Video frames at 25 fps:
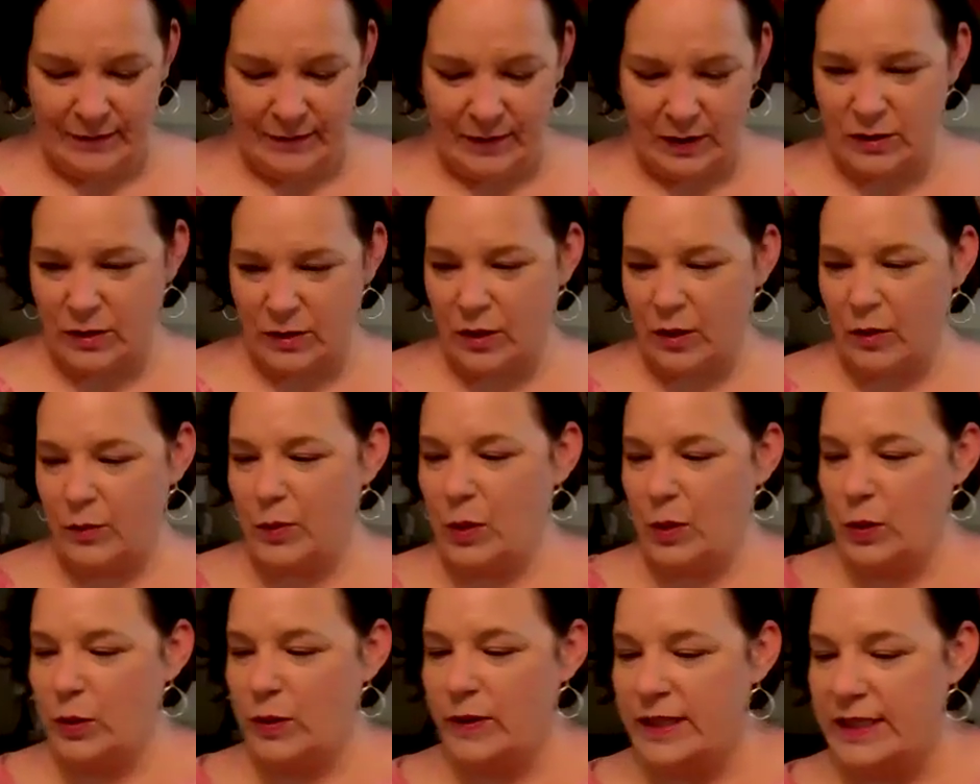Just gonna
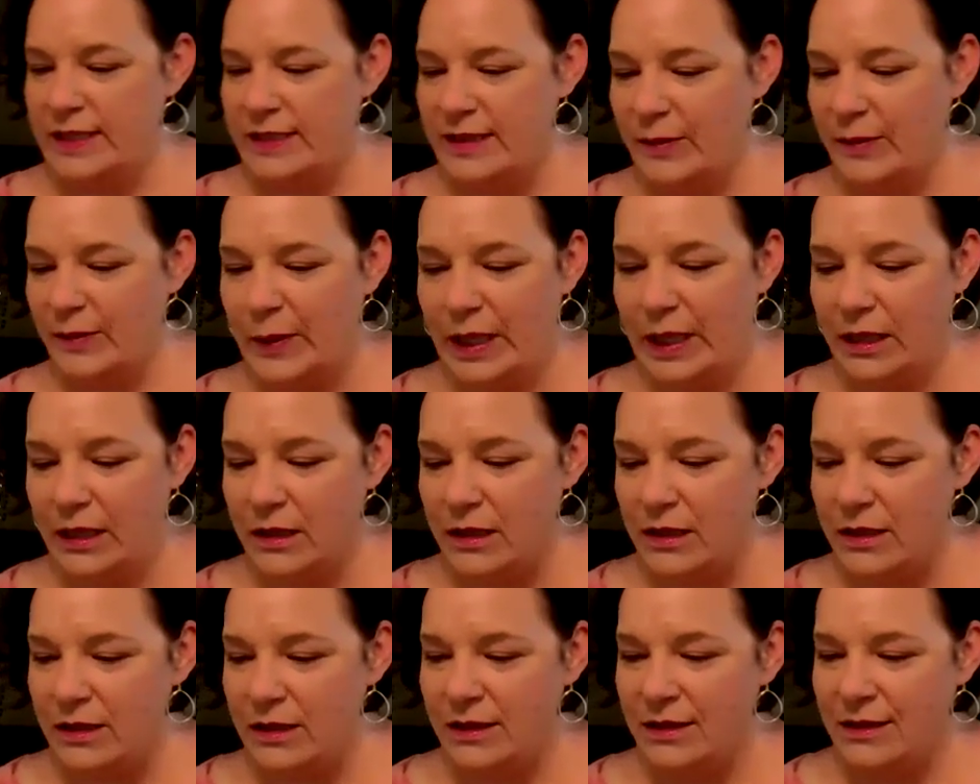pull this up
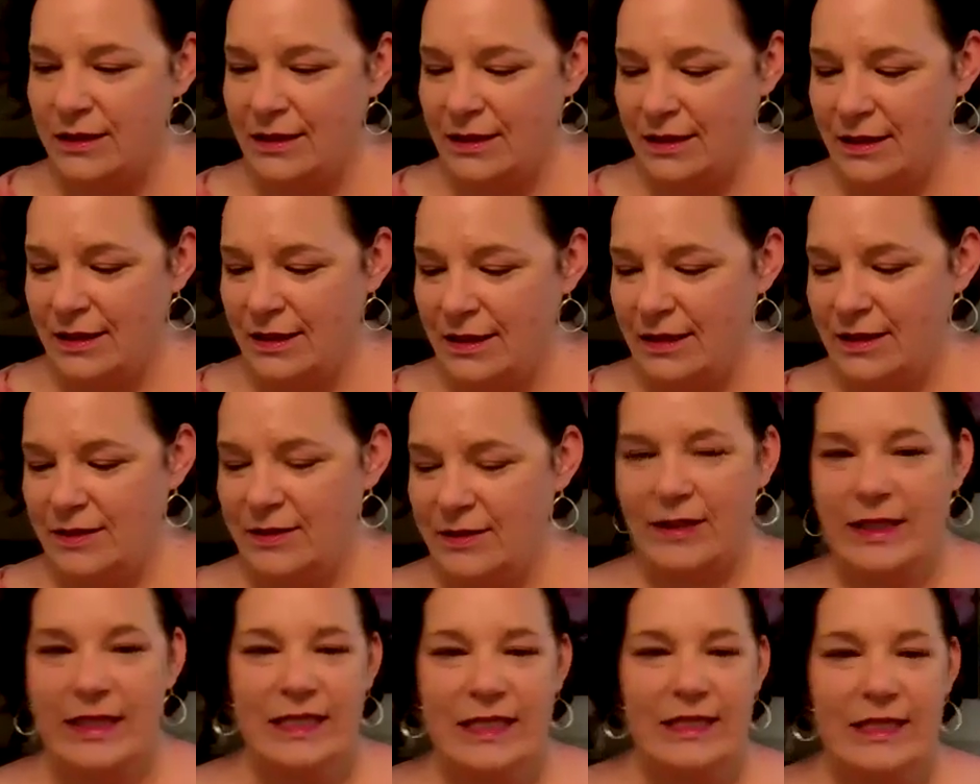here so
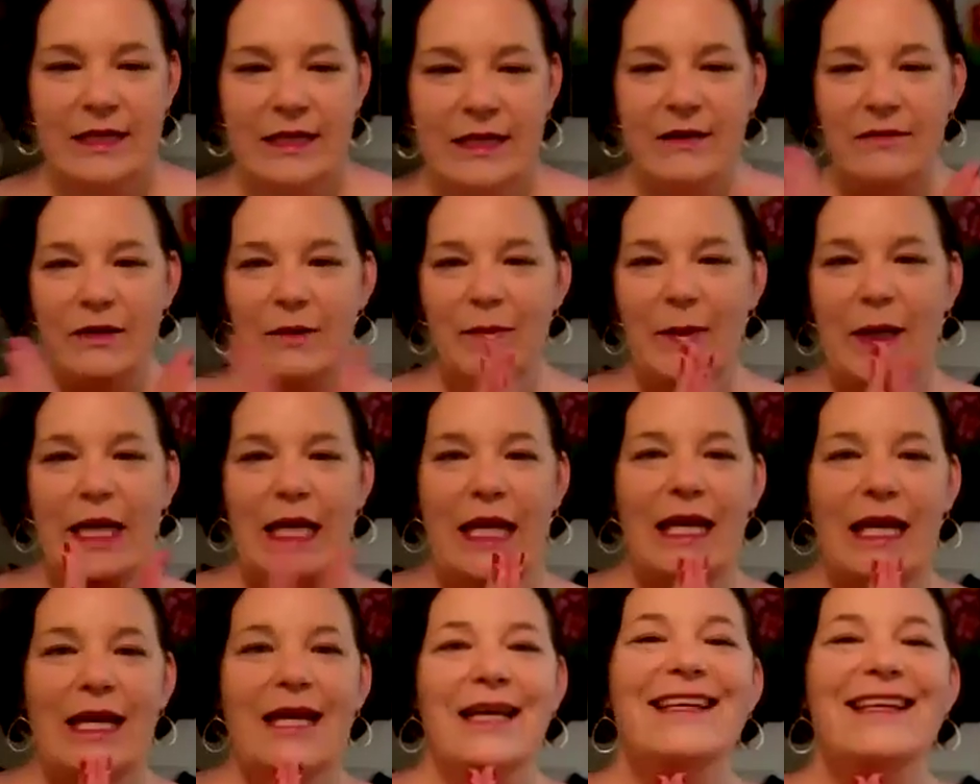I can see
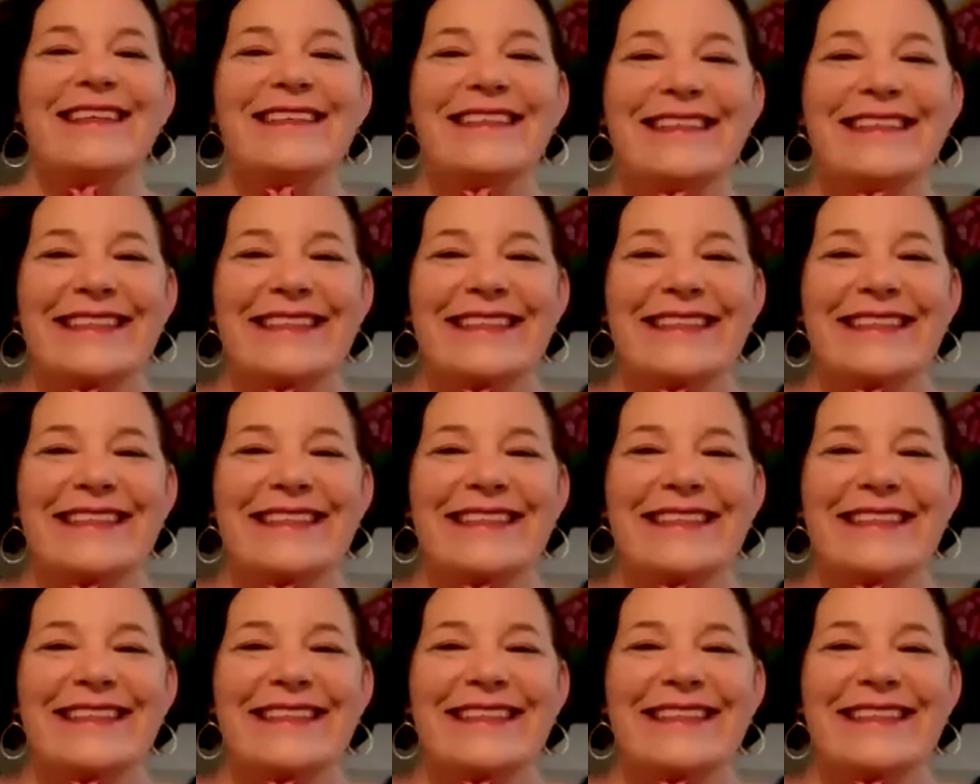everybody.